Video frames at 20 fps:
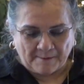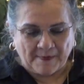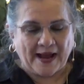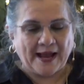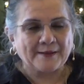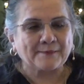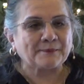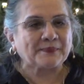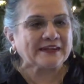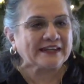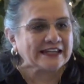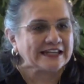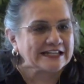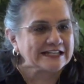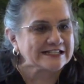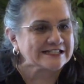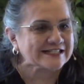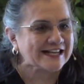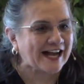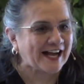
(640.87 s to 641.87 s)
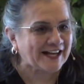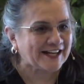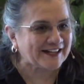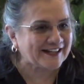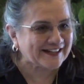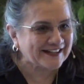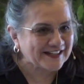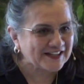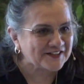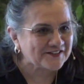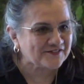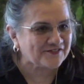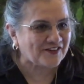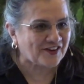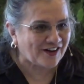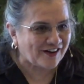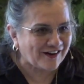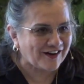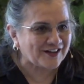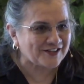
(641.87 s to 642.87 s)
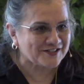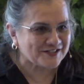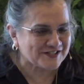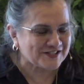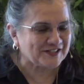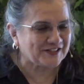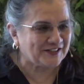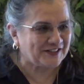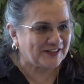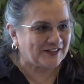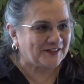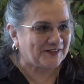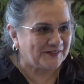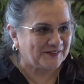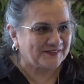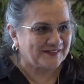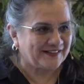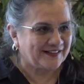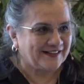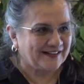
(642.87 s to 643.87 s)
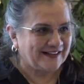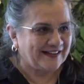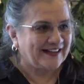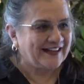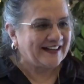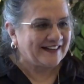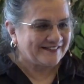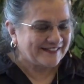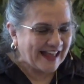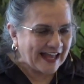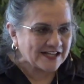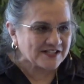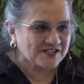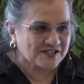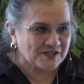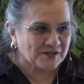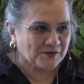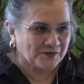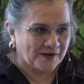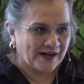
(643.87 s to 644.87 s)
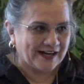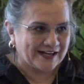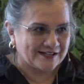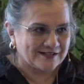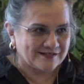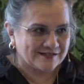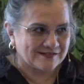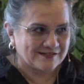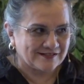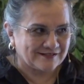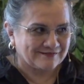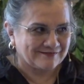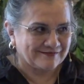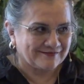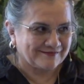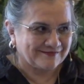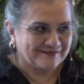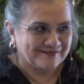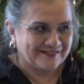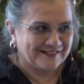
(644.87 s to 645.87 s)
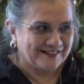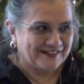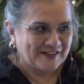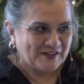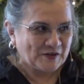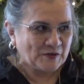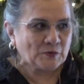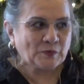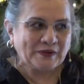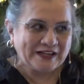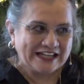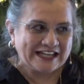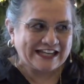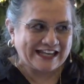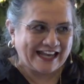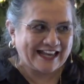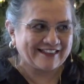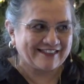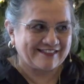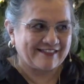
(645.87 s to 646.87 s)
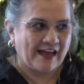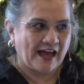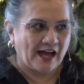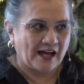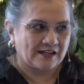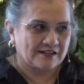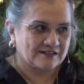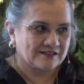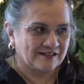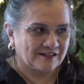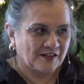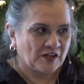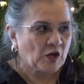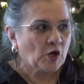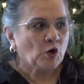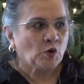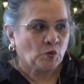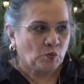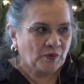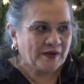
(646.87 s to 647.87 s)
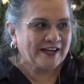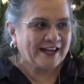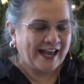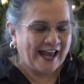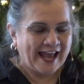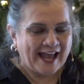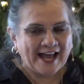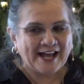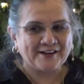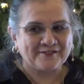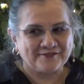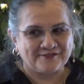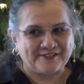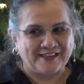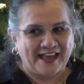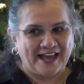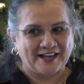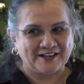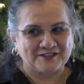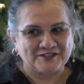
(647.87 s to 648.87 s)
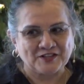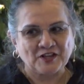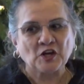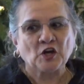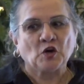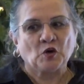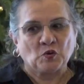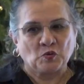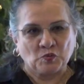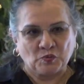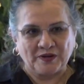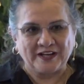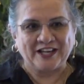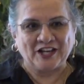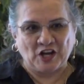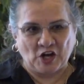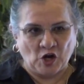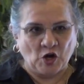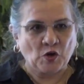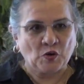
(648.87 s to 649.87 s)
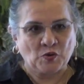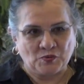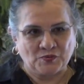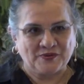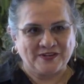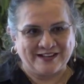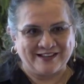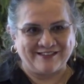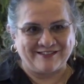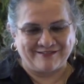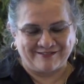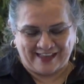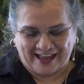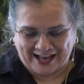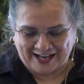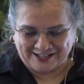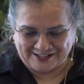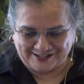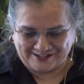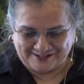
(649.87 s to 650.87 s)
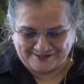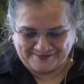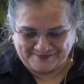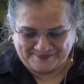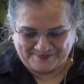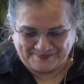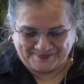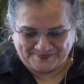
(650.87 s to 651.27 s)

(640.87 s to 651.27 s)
My peace I give unto you." That's the Christ. We get that. We have that. We own that.